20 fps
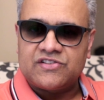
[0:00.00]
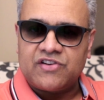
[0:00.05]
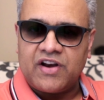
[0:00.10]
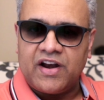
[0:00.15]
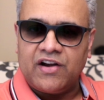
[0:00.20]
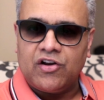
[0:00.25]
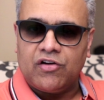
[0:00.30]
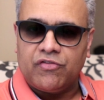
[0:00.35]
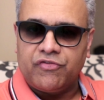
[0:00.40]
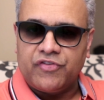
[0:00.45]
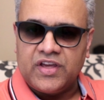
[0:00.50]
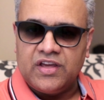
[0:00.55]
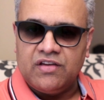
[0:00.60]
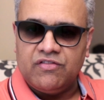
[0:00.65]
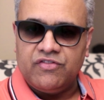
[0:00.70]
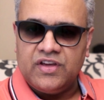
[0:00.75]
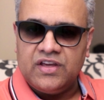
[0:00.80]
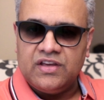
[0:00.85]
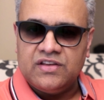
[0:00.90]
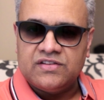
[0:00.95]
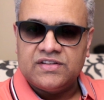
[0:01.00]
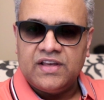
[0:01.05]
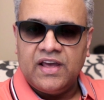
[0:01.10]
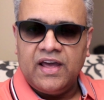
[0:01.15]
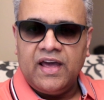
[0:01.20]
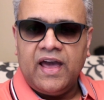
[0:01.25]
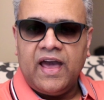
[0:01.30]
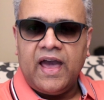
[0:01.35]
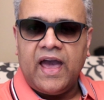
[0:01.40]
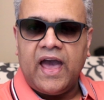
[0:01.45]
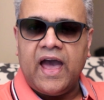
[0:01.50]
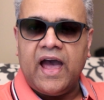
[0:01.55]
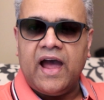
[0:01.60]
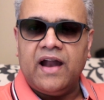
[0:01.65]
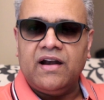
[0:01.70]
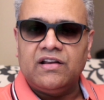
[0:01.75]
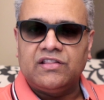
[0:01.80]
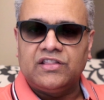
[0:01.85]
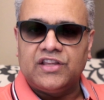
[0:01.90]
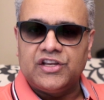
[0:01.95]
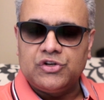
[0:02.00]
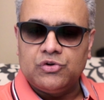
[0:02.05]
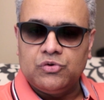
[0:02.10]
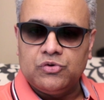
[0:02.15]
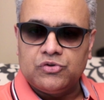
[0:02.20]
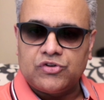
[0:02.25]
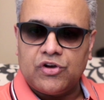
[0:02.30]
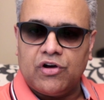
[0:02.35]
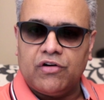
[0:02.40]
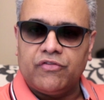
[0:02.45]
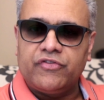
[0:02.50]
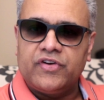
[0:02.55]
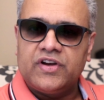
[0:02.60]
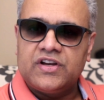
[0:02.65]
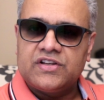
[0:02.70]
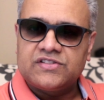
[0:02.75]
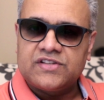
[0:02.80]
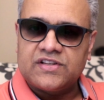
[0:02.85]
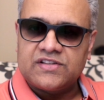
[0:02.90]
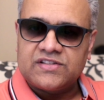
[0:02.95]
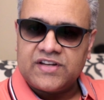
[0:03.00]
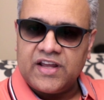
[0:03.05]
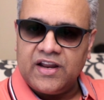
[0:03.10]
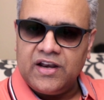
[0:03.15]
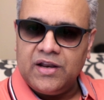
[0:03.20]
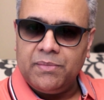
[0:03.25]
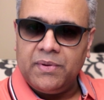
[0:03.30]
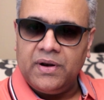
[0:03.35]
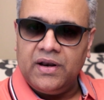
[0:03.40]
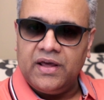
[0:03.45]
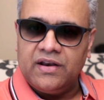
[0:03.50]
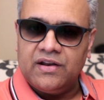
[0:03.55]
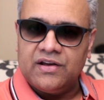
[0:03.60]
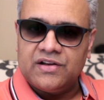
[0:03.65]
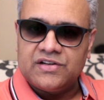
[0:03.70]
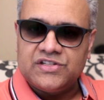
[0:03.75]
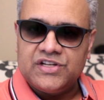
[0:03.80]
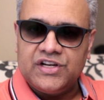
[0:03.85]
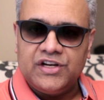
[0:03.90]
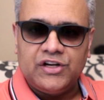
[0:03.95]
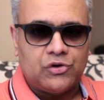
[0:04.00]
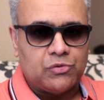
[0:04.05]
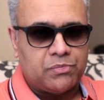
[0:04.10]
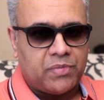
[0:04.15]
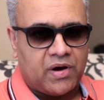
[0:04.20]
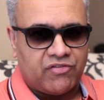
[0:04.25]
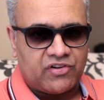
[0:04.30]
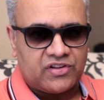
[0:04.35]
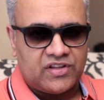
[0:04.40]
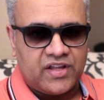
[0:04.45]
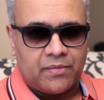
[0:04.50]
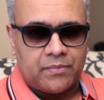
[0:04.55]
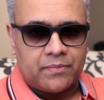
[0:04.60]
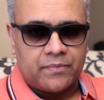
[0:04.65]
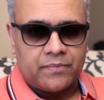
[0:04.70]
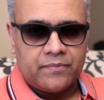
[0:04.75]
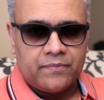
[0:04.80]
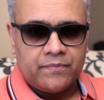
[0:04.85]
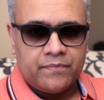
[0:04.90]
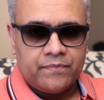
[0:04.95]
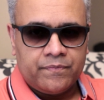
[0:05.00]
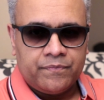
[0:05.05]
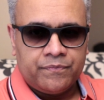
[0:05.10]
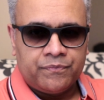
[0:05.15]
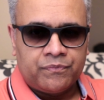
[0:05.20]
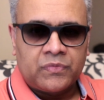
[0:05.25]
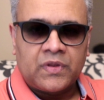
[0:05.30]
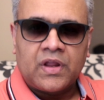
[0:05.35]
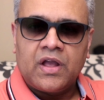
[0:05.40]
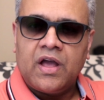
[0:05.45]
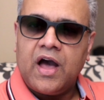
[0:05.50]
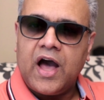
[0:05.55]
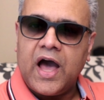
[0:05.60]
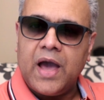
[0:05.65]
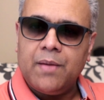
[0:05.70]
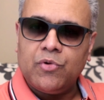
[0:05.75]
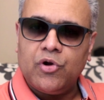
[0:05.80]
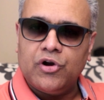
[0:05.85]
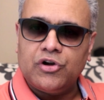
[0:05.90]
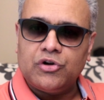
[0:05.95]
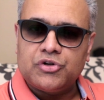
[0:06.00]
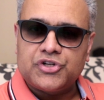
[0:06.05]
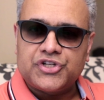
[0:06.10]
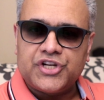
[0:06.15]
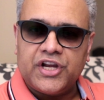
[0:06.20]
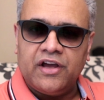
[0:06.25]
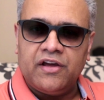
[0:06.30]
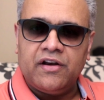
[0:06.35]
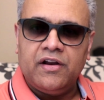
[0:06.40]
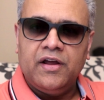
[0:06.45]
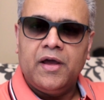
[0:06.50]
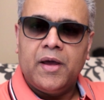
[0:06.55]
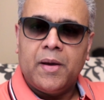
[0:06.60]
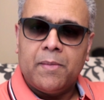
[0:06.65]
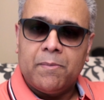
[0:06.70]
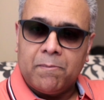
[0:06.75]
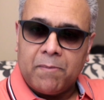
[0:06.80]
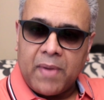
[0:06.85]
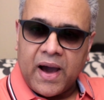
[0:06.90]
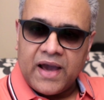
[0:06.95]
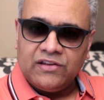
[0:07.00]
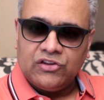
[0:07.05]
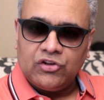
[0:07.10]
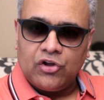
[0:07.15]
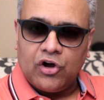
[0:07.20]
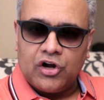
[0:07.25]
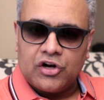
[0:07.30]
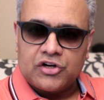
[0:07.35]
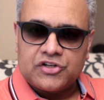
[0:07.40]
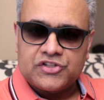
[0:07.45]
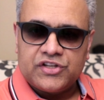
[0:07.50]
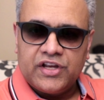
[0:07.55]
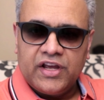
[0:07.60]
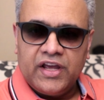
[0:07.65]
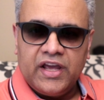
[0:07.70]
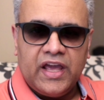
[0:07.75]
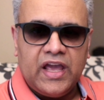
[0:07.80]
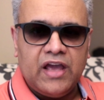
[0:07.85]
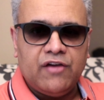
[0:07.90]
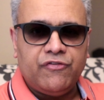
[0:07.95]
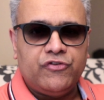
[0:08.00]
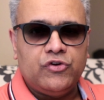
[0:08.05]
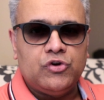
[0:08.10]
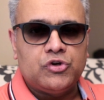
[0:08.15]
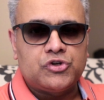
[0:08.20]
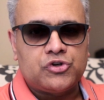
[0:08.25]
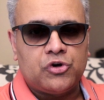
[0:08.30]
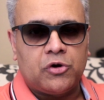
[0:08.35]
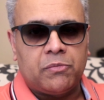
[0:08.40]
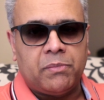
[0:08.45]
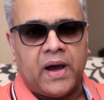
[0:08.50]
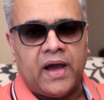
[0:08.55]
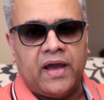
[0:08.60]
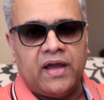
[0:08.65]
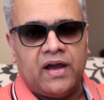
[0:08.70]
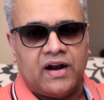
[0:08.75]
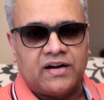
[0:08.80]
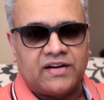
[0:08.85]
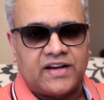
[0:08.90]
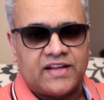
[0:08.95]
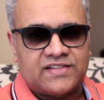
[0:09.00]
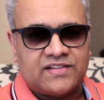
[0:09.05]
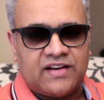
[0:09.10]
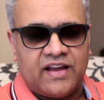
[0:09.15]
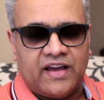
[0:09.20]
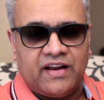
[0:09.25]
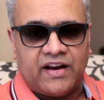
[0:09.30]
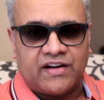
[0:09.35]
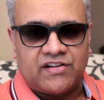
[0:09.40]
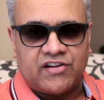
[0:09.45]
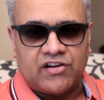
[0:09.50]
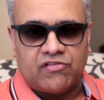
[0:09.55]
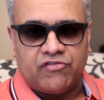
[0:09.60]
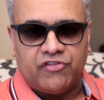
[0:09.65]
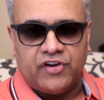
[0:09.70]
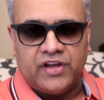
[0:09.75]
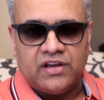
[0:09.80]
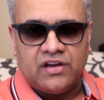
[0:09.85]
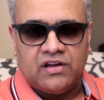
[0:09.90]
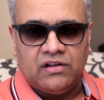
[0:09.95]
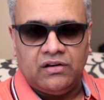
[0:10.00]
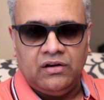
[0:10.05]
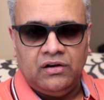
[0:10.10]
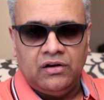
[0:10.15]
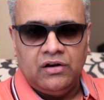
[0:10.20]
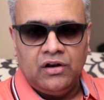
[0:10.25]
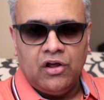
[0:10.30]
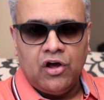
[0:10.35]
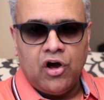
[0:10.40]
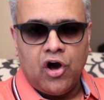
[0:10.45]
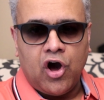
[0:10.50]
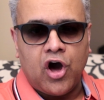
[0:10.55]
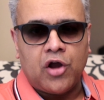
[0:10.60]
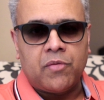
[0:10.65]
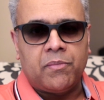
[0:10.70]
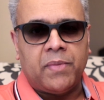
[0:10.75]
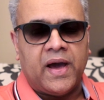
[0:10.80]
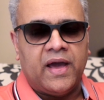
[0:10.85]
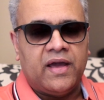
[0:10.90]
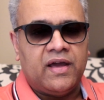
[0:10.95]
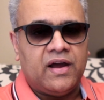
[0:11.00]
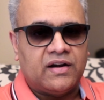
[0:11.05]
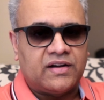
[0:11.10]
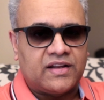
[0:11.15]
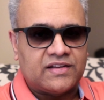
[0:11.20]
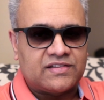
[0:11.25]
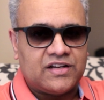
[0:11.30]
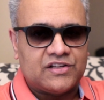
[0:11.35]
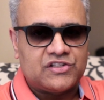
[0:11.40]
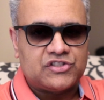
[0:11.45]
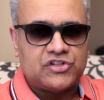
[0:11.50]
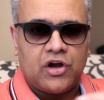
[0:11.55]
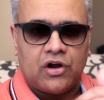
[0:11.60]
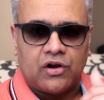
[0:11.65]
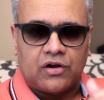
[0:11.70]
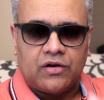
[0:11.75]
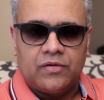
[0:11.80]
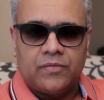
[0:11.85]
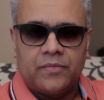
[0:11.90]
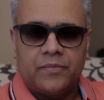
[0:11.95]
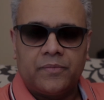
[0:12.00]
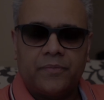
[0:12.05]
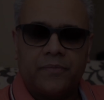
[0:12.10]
trend of E Vs and the use of sustainable energy to power them. I'm going to share my thoughts if you should buy a Tesla electric vehicle or buy a Tesla stock.